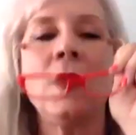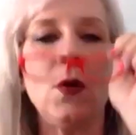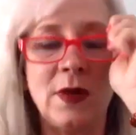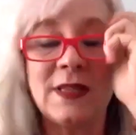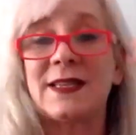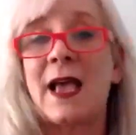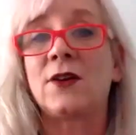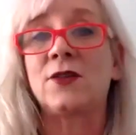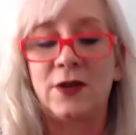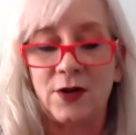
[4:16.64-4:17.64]
with
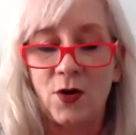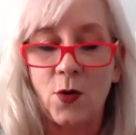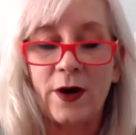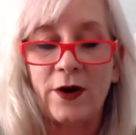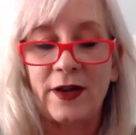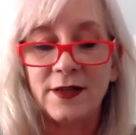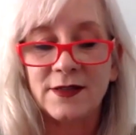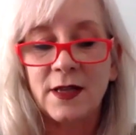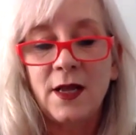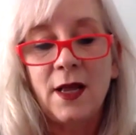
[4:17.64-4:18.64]
Saturn and
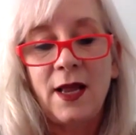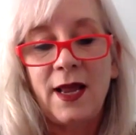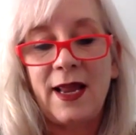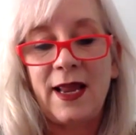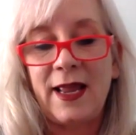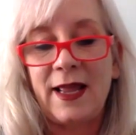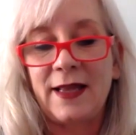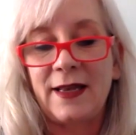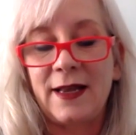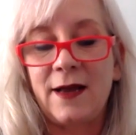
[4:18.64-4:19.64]
Aquarius,
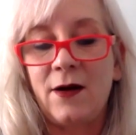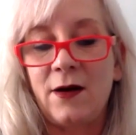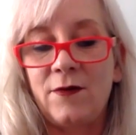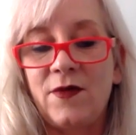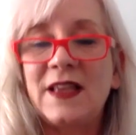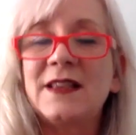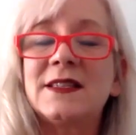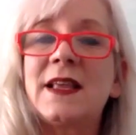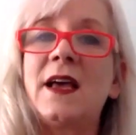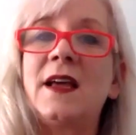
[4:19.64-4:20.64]
and
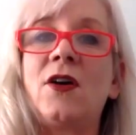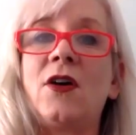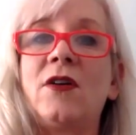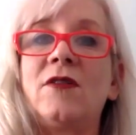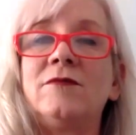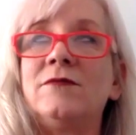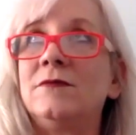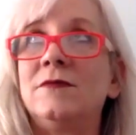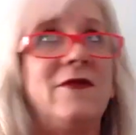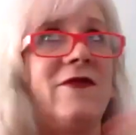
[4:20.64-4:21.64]
things that are
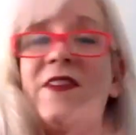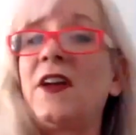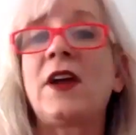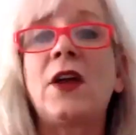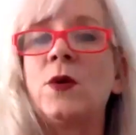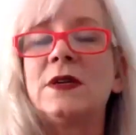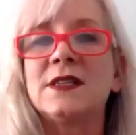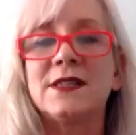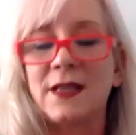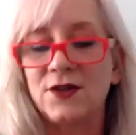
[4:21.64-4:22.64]
very
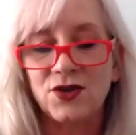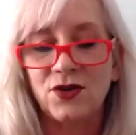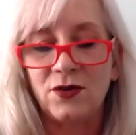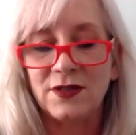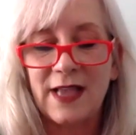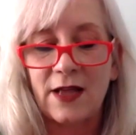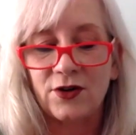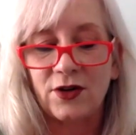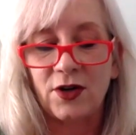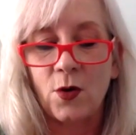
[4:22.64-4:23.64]
quintessential
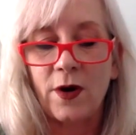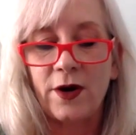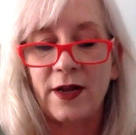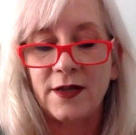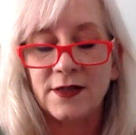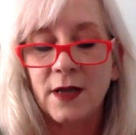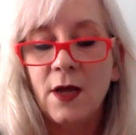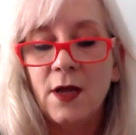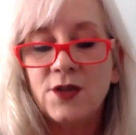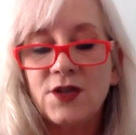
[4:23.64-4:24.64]
Saturn and Aquarius.
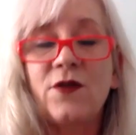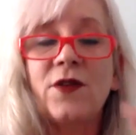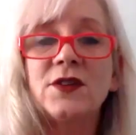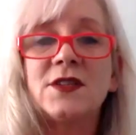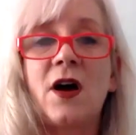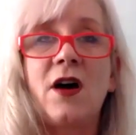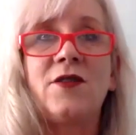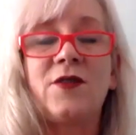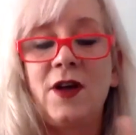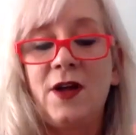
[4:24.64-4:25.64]
So first
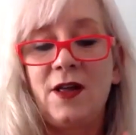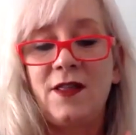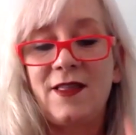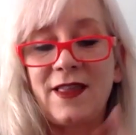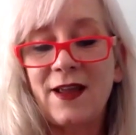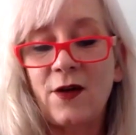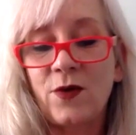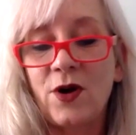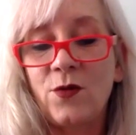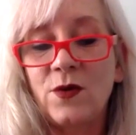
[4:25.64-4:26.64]
off, the thing I
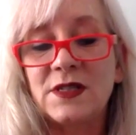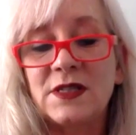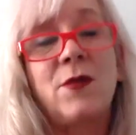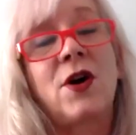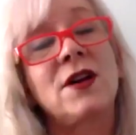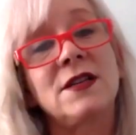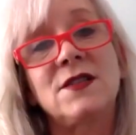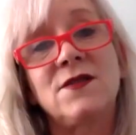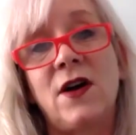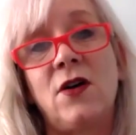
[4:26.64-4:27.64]
wrote was the
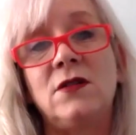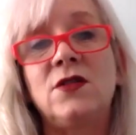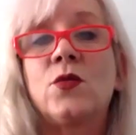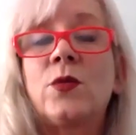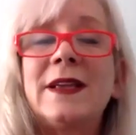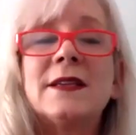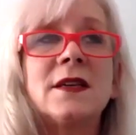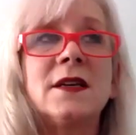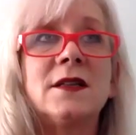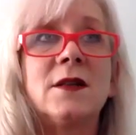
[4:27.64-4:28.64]
markets fell. The
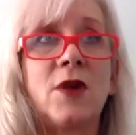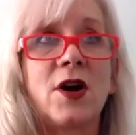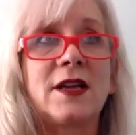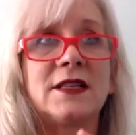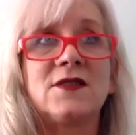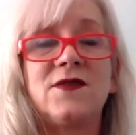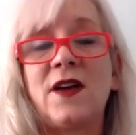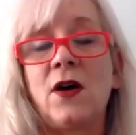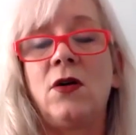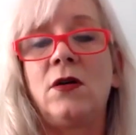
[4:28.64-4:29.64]
reason the markets
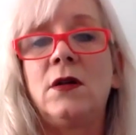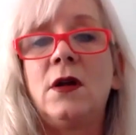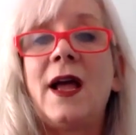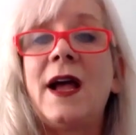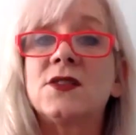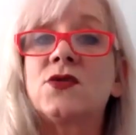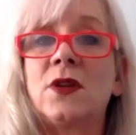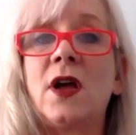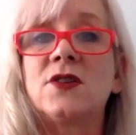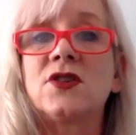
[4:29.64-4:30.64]
fell
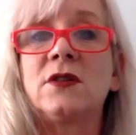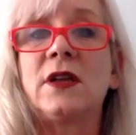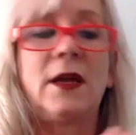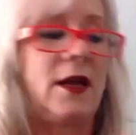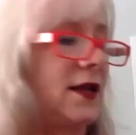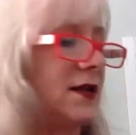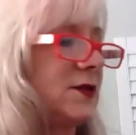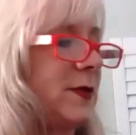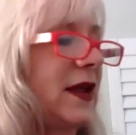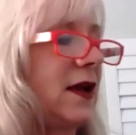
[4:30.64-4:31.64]
astrologically
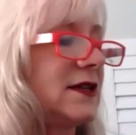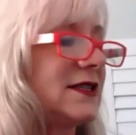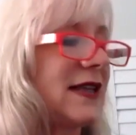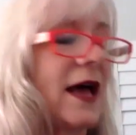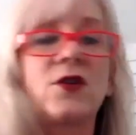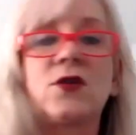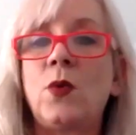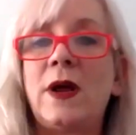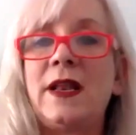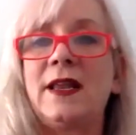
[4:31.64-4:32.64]
is because Saturn
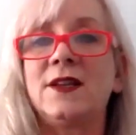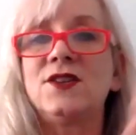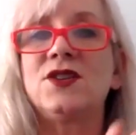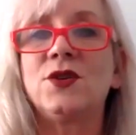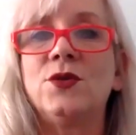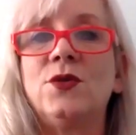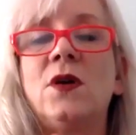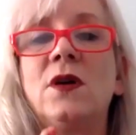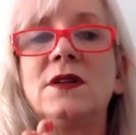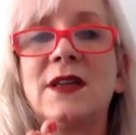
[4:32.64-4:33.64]
went into
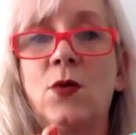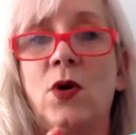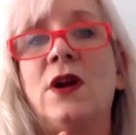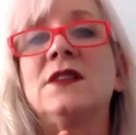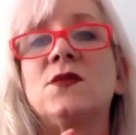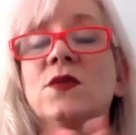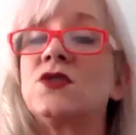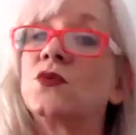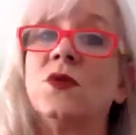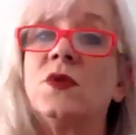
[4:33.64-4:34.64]
Taurus,
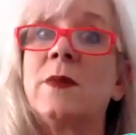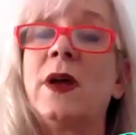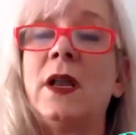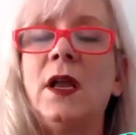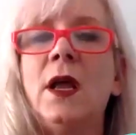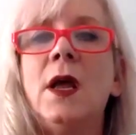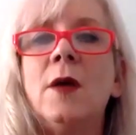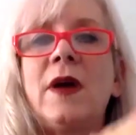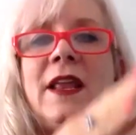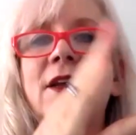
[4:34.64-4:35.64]
which rules money,
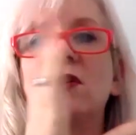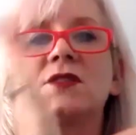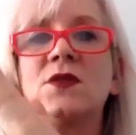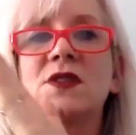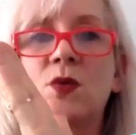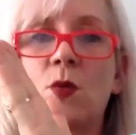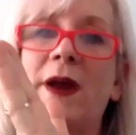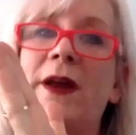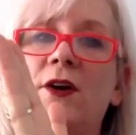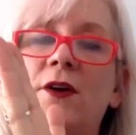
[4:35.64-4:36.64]
but he also
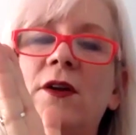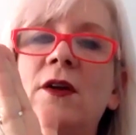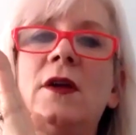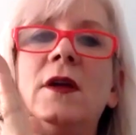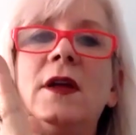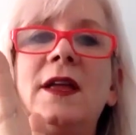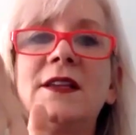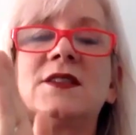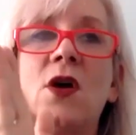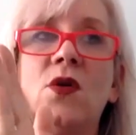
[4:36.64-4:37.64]
squared
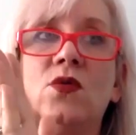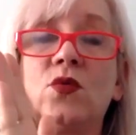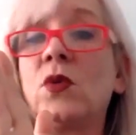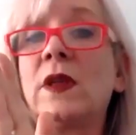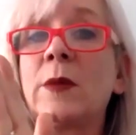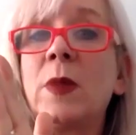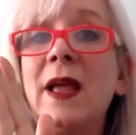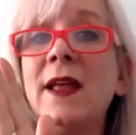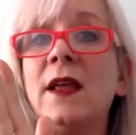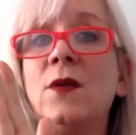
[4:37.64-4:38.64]
his own ruling
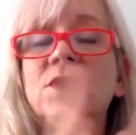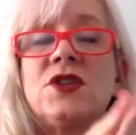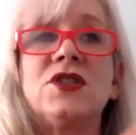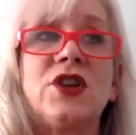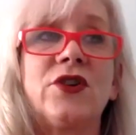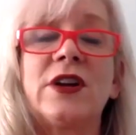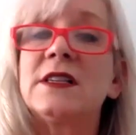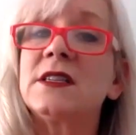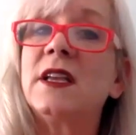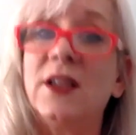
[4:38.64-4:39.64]
planet, which is
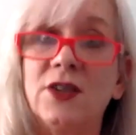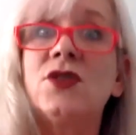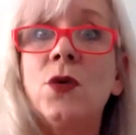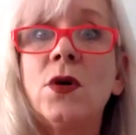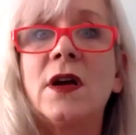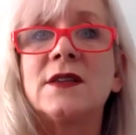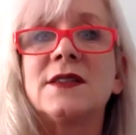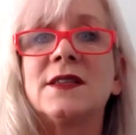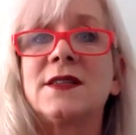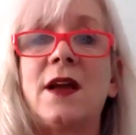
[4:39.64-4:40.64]
Uranus in Taurus,
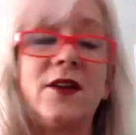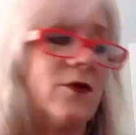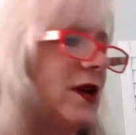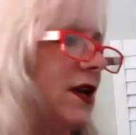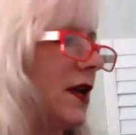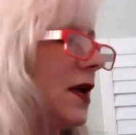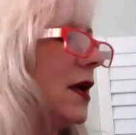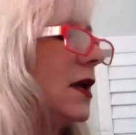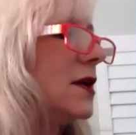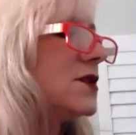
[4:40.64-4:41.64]
the sign of money.
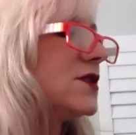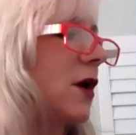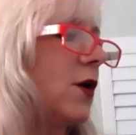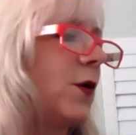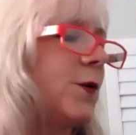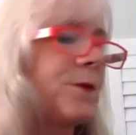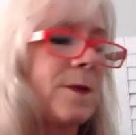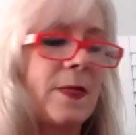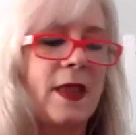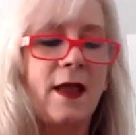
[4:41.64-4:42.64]
So
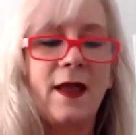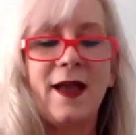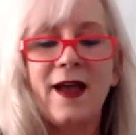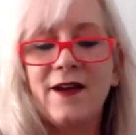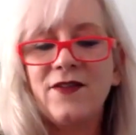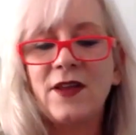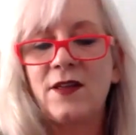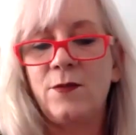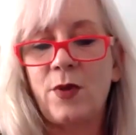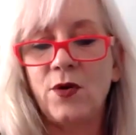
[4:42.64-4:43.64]

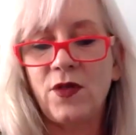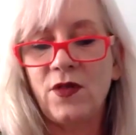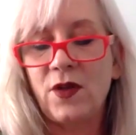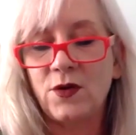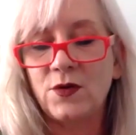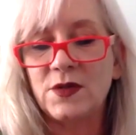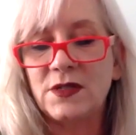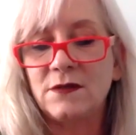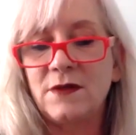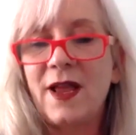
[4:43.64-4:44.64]
having both of
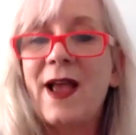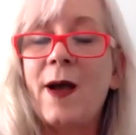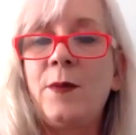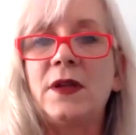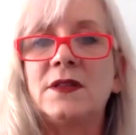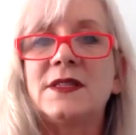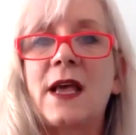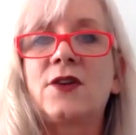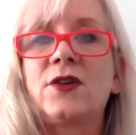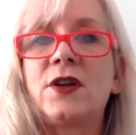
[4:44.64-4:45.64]
those happen,
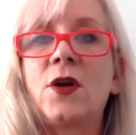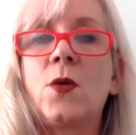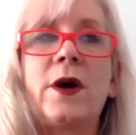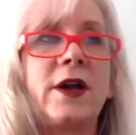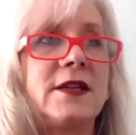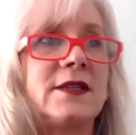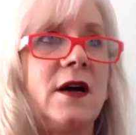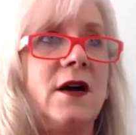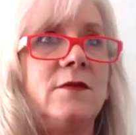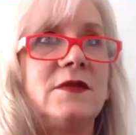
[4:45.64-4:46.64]
Saturn and Aquarius,
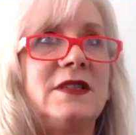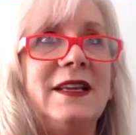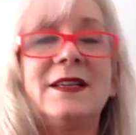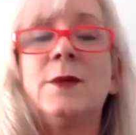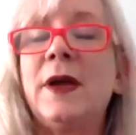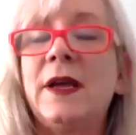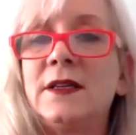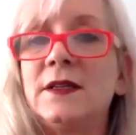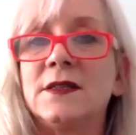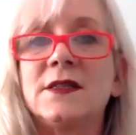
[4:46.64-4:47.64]

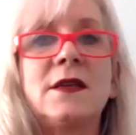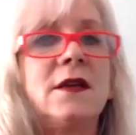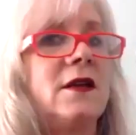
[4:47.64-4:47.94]
independence,